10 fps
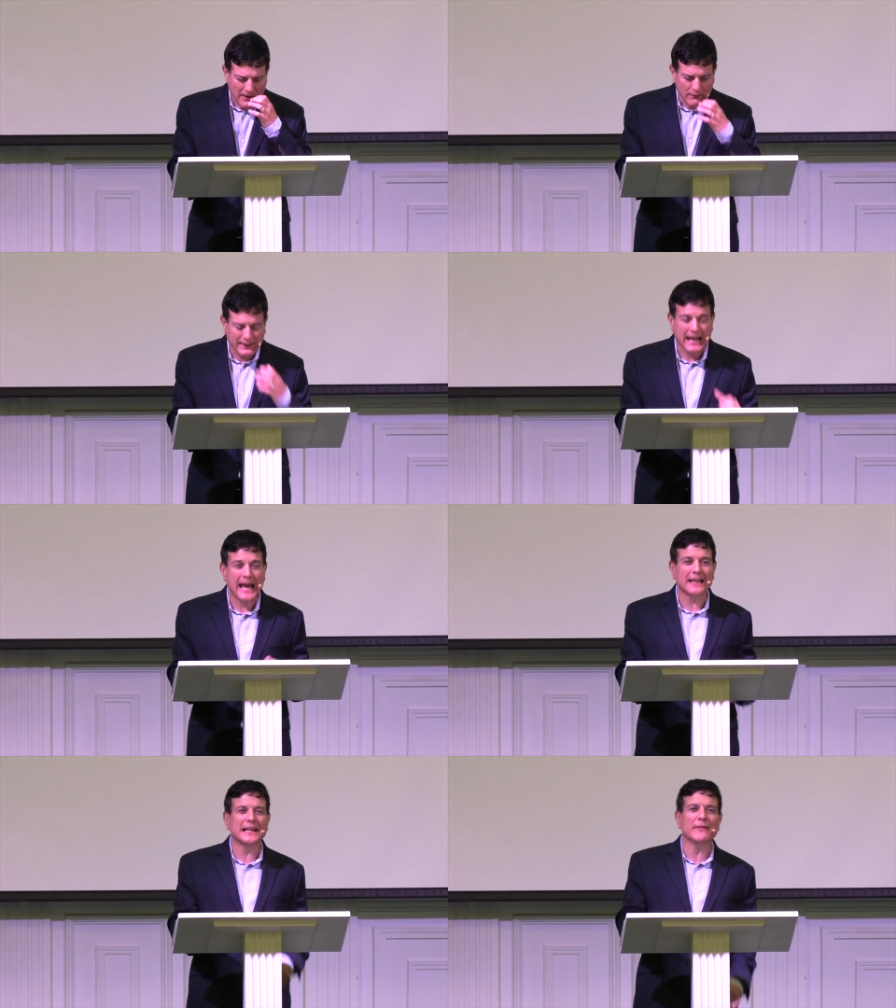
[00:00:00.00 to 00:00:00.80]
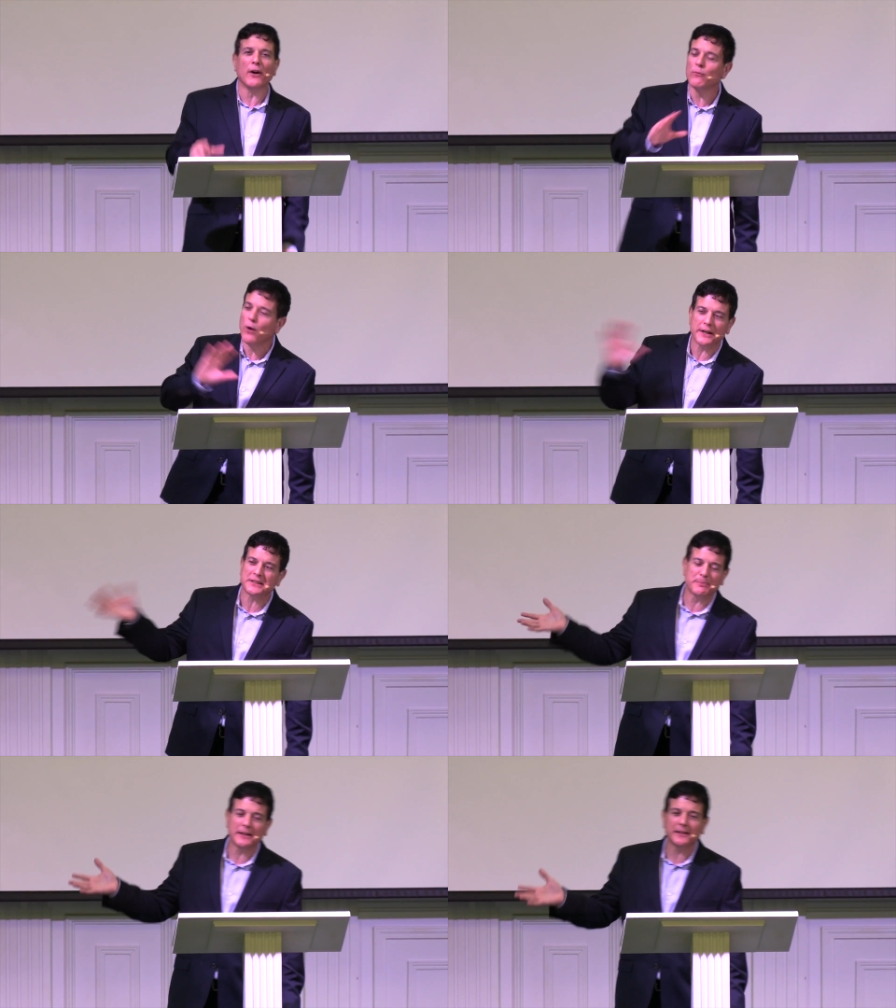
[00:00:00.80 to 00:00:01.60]
We can't live on one
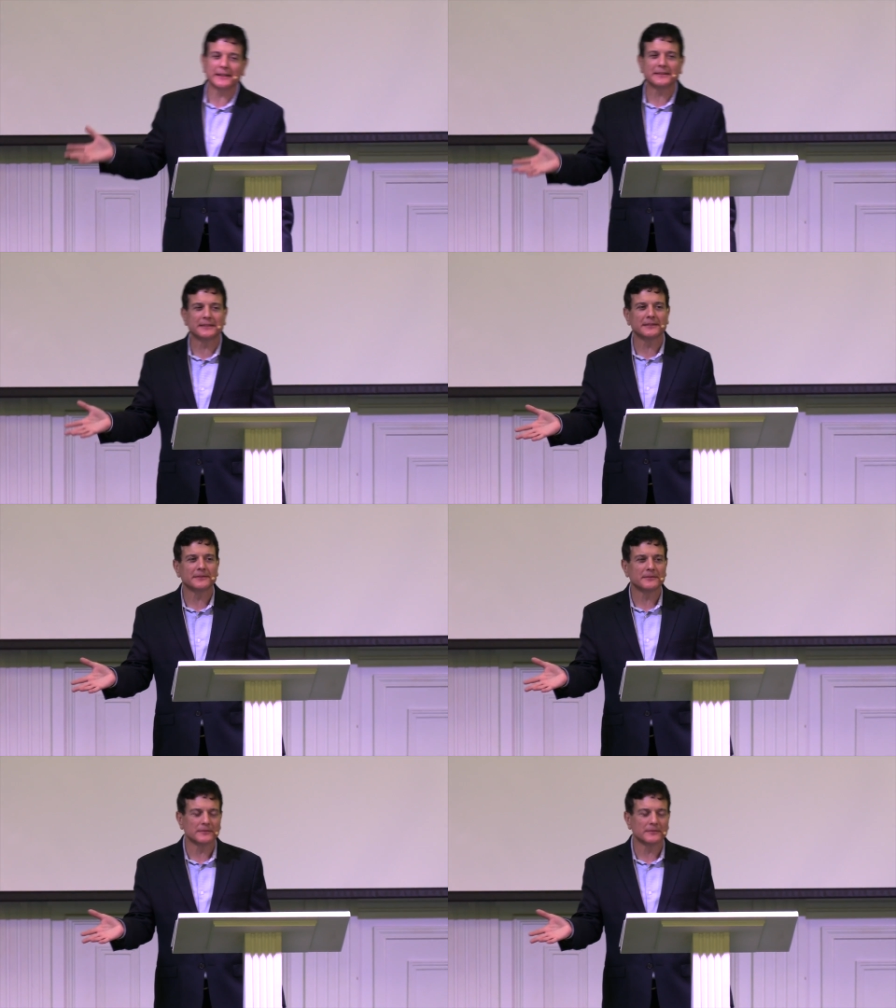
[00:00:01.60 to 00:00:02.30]
experience.